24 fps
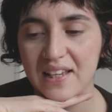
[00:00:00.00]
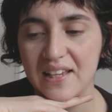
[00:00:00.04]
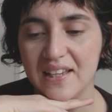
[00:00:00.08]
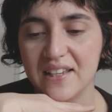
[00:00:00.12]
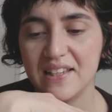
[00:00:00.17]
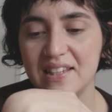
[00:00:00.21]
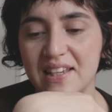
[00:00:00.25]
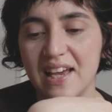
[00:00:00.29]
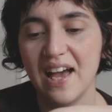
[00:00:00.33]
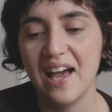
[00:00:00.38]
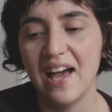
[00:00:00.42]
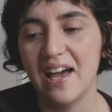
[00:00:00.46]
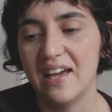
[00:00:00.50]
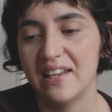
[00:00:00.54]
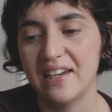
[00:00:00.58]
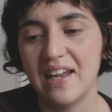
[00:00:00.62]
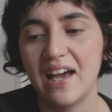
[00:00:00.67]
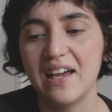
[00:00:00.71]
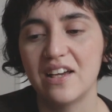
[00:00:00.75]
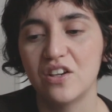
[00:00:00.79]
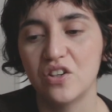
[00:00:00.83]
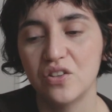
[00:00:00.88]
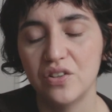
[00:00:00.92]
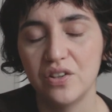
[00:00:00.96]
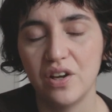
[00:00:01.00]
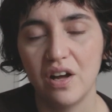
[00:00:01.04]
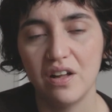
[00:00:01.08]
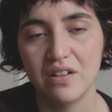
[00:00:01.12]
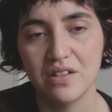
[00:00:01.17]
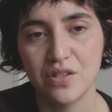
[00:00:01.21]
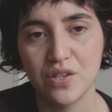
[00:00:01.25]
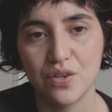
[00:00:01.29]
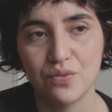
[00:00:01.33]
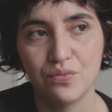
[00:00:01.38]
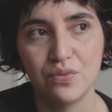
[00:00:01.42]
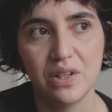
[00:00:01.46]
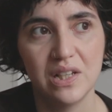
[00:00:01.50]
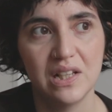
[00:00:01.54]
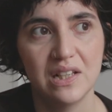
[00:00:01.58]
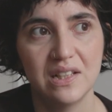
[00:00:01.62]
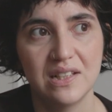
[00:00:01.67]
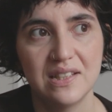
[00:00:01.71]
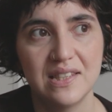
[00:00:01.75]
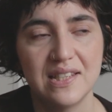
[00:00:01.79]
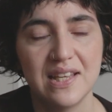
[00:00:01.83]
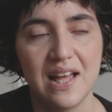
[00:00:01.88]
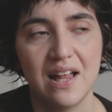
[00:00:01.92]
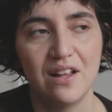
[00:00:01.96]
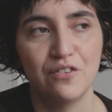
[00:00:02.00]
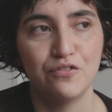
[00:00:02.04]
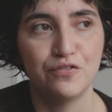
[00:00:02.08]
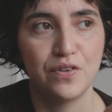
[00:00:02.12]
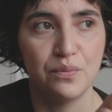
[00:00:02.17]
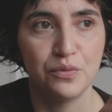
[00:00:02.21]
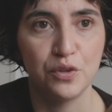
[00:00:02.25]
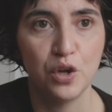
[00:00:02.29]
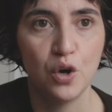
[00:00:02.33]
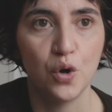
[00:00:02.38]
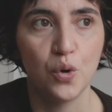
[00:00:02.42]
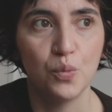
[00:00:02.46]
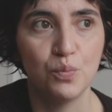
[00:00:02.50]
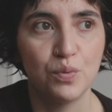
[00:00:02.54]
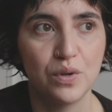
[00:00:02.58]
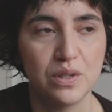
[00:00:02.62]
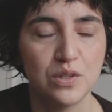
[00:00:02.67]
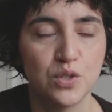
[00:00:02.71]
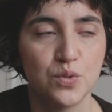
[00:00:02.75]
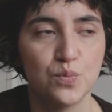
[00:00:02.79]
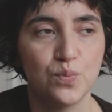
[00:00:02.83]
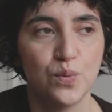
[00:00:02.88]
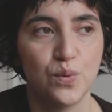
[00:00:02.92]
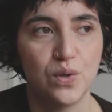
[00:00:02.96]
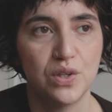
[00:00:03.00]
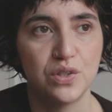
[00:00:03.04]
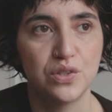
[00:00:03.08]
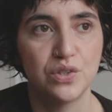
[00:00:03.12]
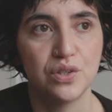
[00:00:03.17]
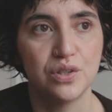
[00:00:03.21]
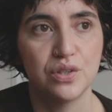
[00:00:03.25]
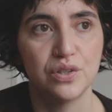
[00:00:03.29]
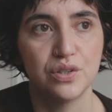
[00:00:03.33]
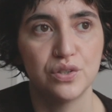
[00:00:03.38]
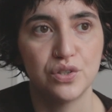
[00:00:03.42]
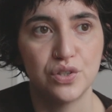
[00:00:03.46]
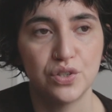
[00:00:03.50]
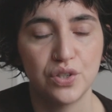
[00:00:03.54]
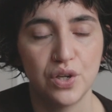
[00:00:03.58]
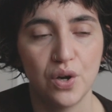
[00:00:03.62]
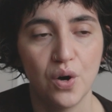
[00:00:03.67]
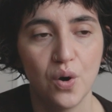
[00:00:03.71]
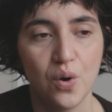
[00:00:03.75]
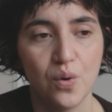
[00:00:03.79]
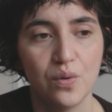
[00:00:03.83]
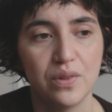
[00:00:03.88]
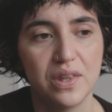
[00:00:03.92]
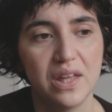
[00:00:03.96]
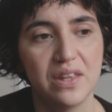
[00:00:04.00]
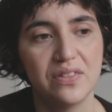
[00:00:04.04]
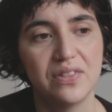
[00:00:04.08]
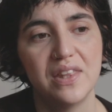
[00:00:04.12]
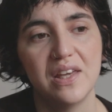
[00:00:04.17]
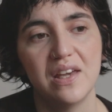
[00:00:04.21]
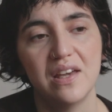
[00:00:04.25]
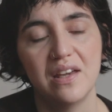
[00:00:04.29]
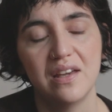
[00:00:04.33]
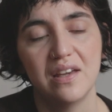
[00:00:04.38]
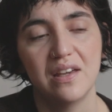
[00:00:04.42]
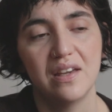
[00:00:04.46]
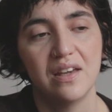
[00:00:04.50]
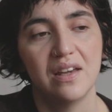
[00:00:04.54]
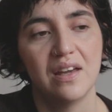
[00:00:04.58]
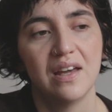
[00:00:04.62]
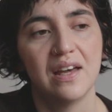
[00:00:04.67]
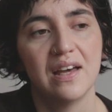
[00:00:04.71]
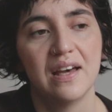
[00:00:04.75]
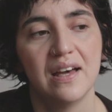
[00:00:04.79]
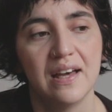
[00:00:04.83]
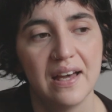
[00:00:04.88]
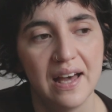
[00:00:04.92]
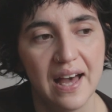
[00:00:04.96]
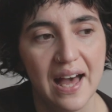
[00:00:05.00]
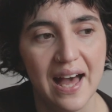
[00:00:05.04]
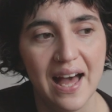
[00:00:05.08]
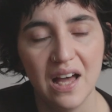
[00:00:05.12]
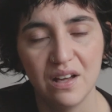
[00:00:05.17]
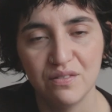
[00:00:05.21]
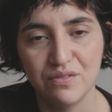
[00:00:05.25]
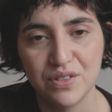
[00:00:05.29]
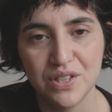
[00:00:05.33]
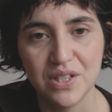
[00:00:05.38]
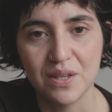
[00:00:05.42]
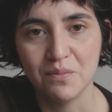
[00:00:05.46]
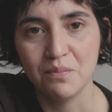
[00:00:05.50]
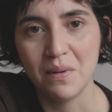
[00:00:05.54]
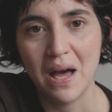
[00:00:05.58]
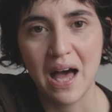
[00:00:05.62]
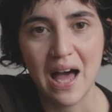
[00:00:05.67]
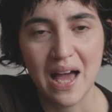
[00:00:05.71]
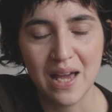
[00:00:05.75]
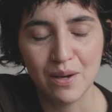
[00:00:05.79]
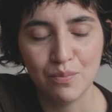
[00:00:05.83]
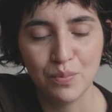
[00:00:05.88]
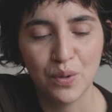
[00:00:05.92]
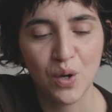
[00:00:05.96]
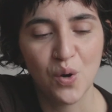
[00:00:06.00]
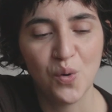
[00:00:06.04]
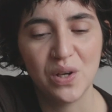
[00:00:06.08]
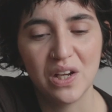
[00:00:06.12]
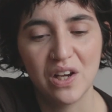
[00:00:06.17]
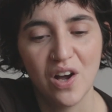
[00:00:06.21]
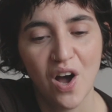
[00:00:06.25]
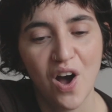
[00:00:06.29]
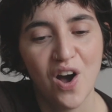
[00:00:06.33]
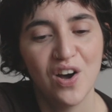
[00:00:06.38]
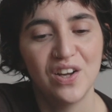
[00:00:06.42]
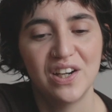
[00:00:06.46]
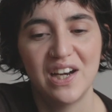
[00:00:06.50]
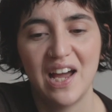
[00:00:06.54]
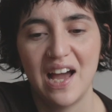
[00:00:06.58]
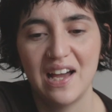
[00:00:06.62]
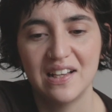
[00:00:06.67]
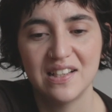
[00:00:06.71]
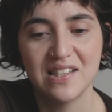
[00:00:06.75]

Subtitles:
yeah, and I could also really tell from the OperaSport show that they have some hype going on. I